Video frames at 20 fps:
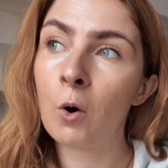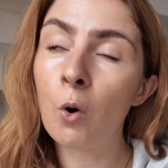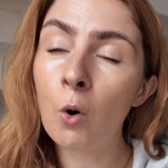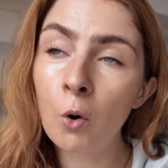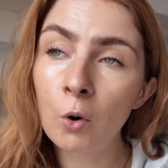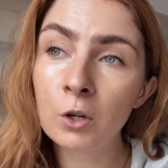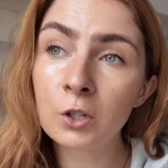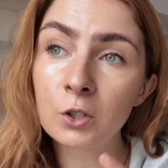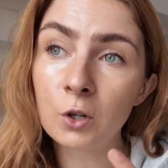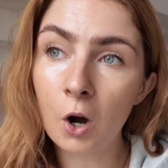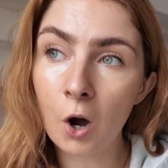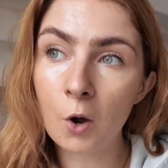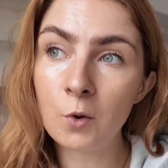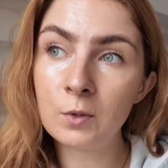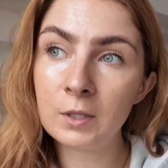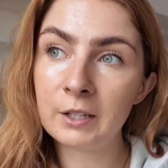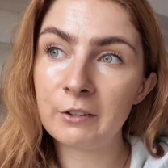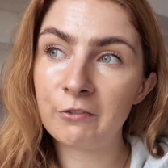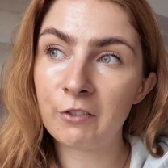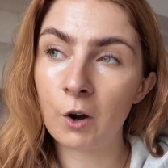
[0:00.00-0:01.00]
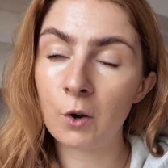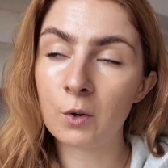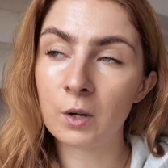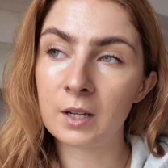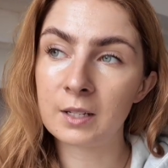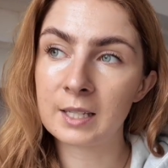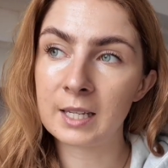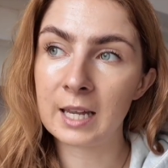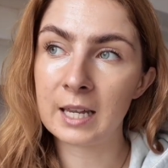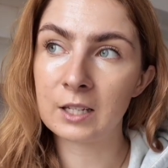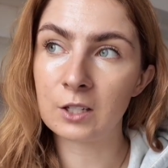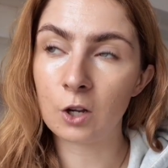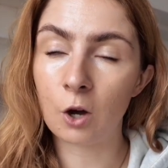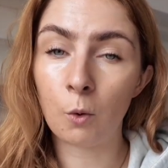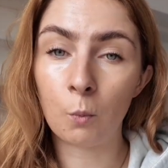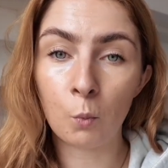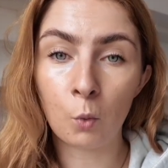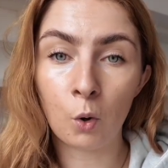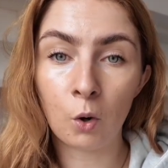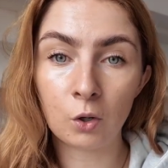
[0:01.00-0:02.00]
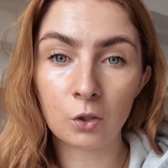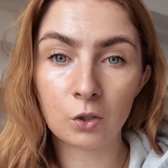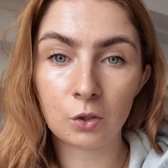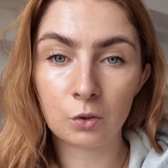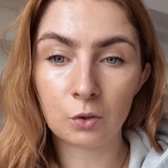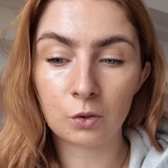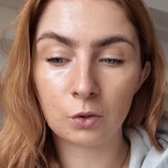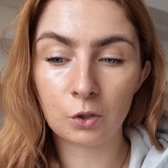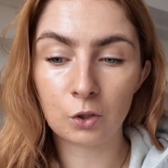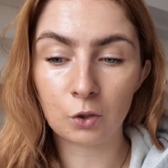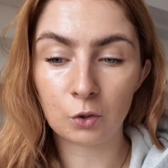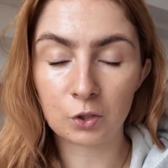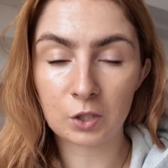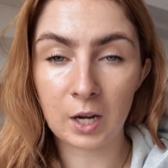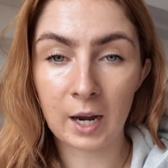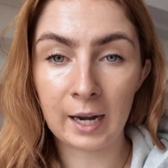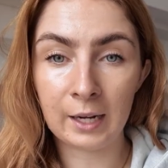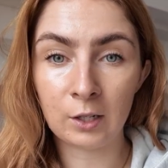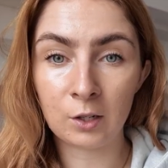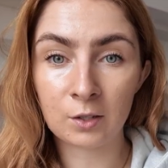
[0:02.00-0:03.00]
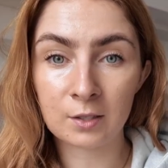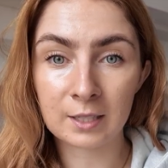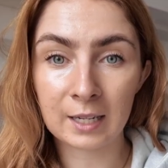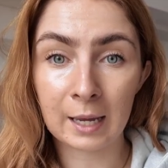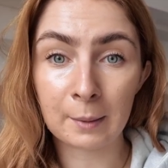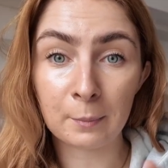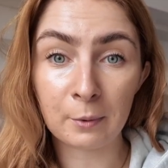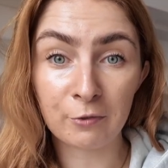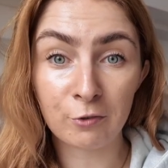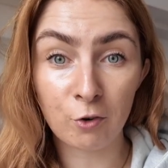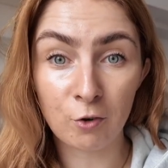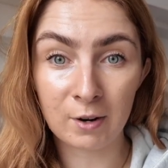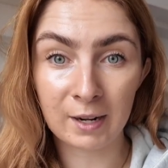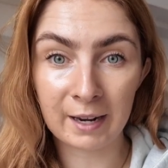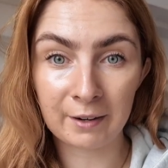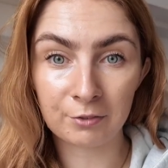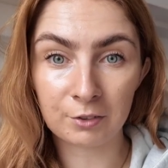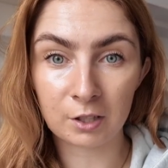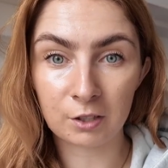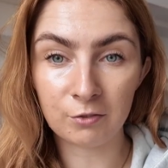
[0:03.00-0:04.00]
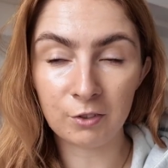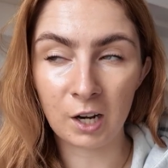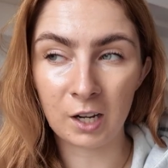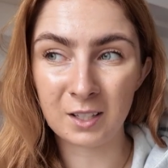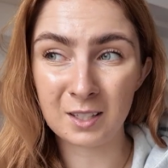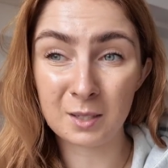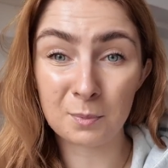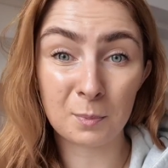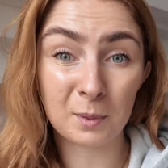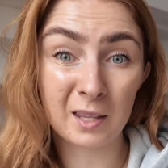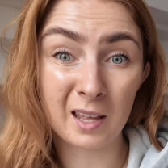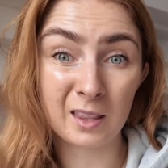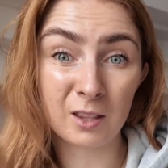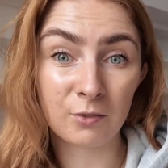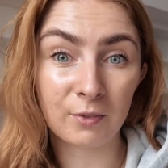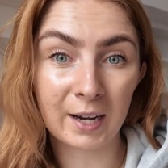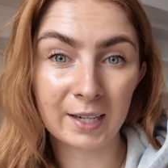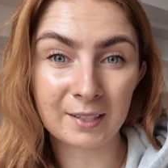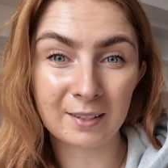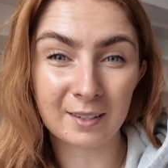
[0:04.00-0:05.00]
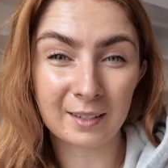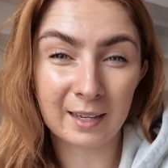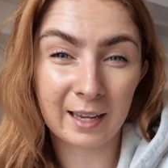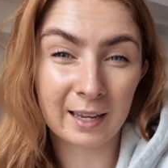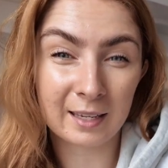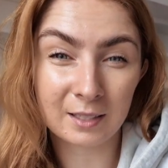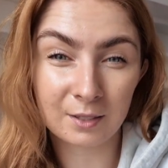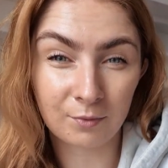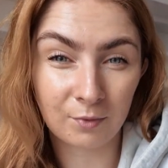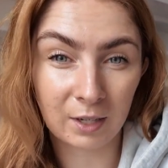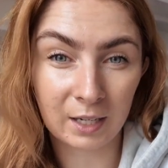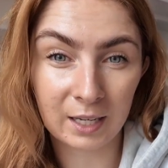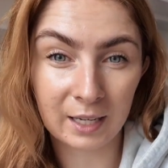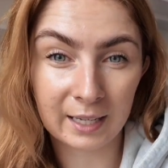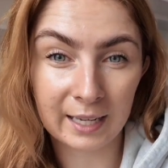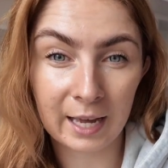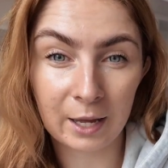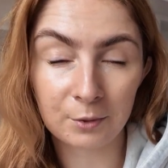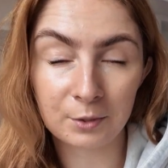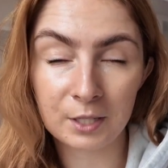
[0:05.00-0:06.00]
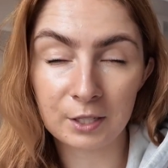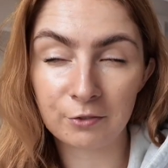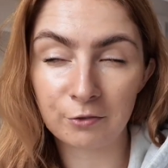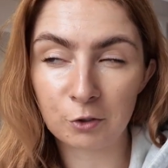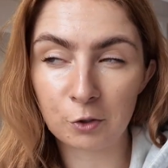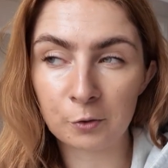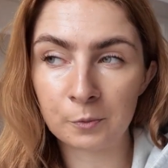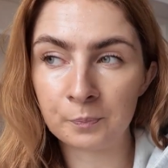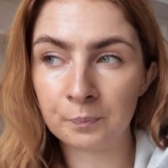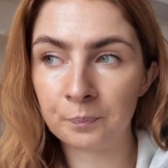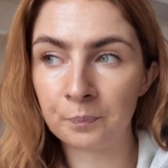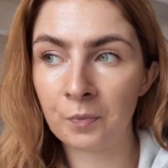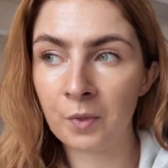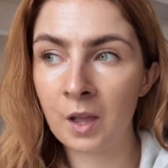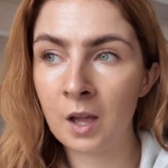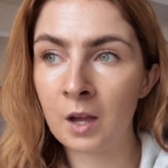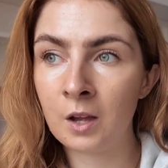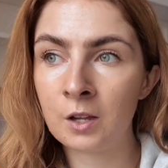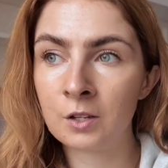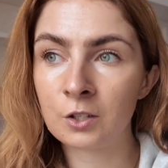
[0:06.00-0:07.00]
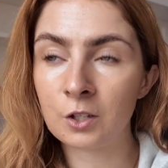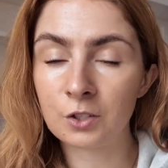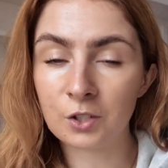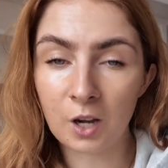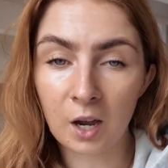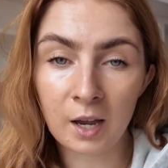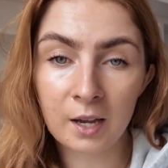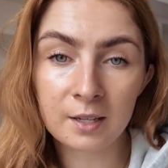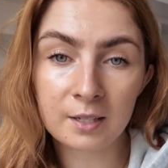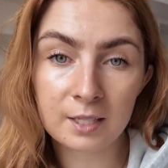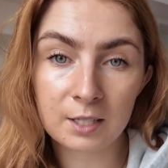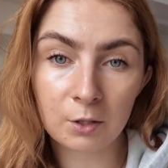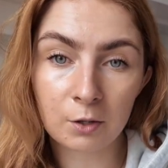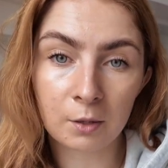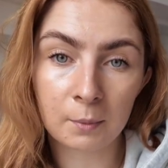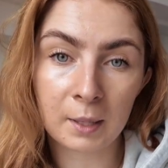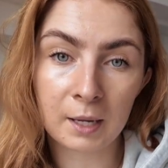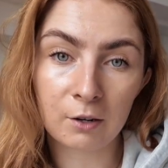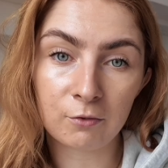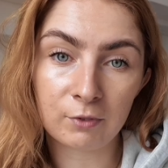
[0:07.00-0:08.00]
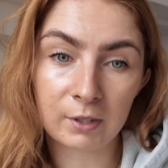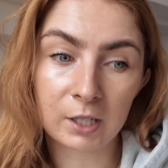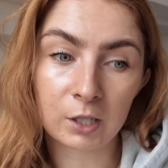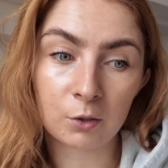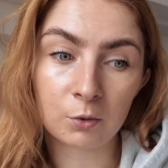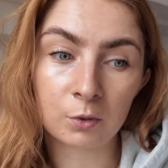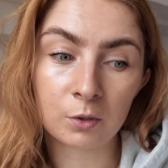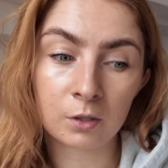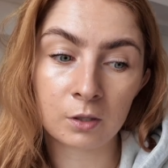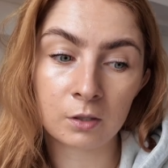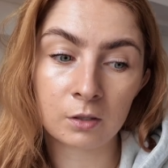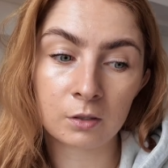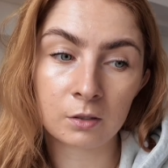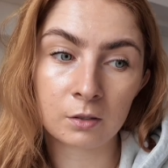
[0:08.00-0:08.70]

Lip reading: Or your only focus is on what your diet looks like before and after the runs, but then the rest of the day isn't really accounted for. So diet's still going to be a real